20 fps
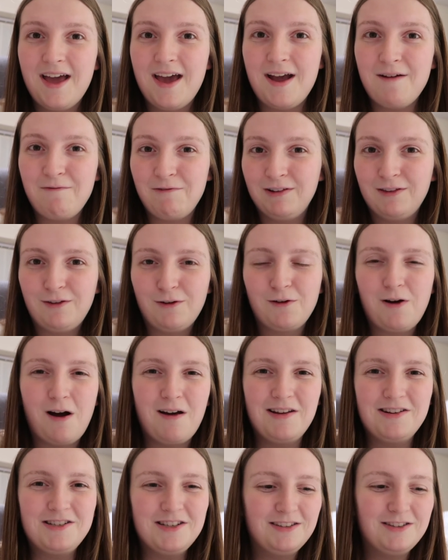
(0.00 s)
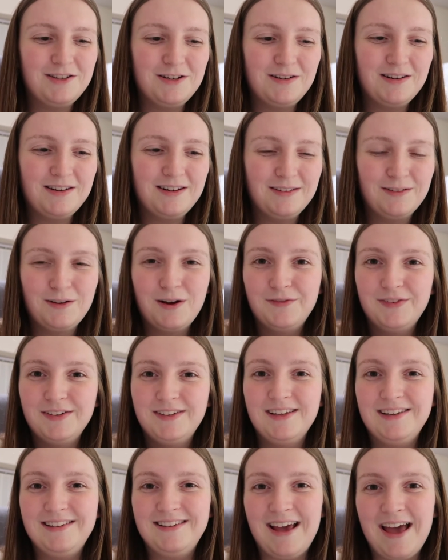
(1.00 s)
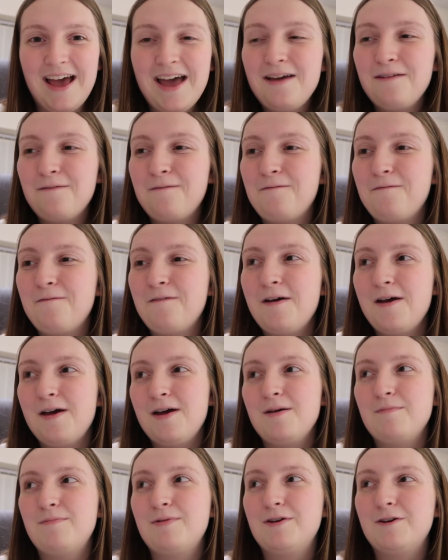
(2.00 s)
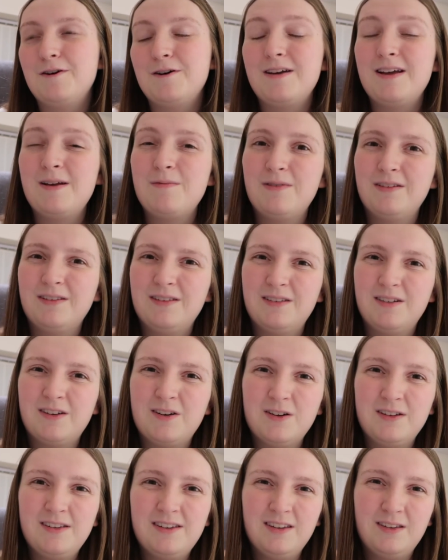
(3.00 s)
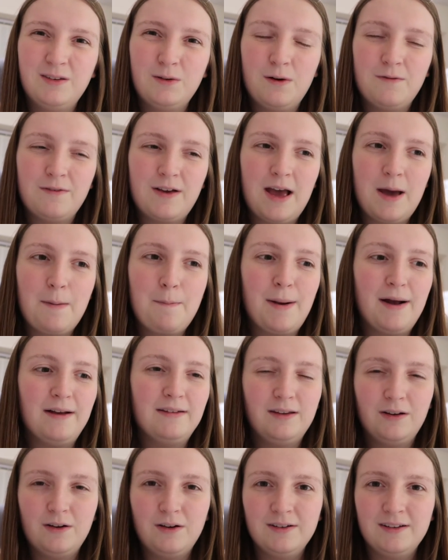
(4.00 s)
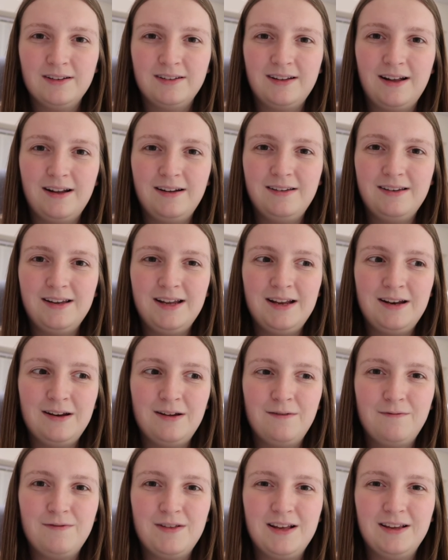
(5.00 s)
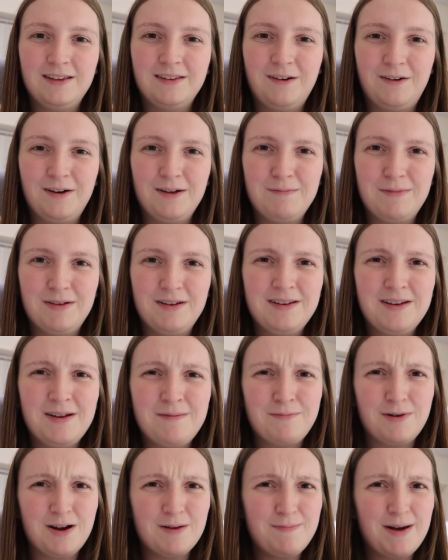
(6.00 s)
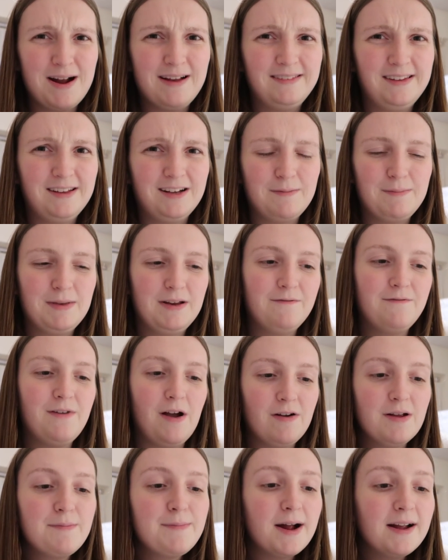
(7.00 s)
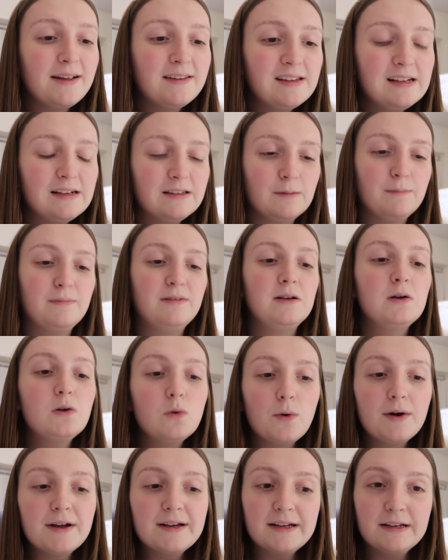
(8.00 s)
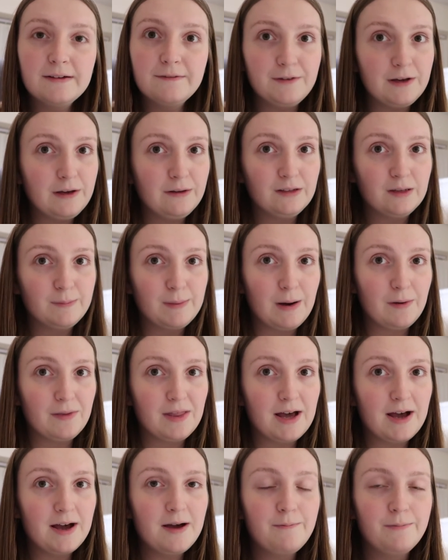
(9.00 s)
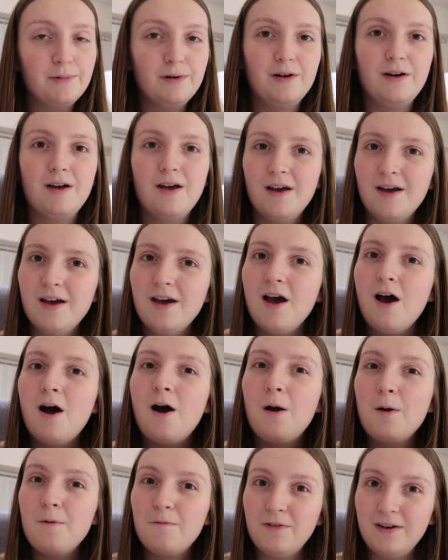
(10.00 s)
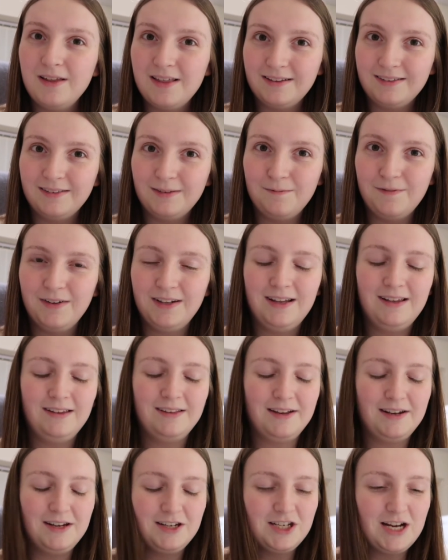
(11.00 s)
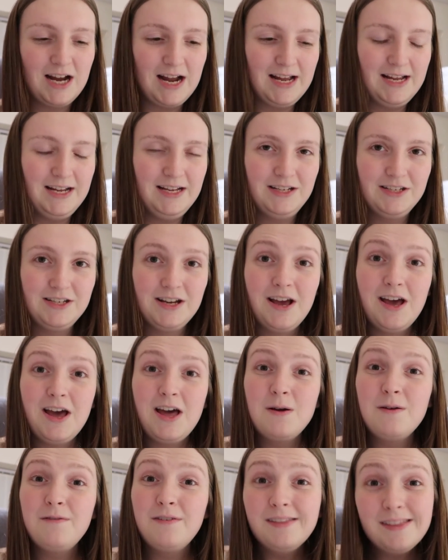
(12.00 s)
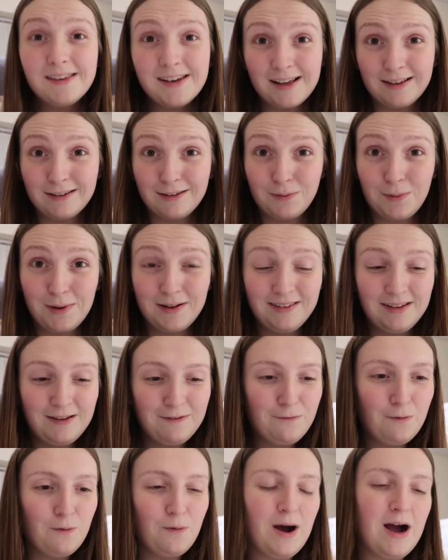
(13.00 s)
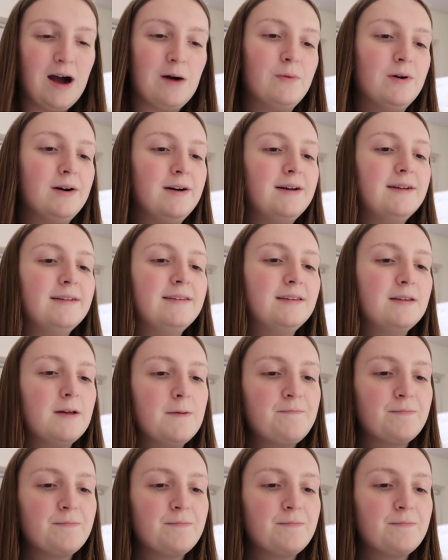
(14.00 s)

every psychology student has covered to death, but it was good to sort of get a basic understanding of the assignment, and by basic I mean very basic, because I'm still quite confused about that, but hopefully that's something that is going to change within the next 24 hours.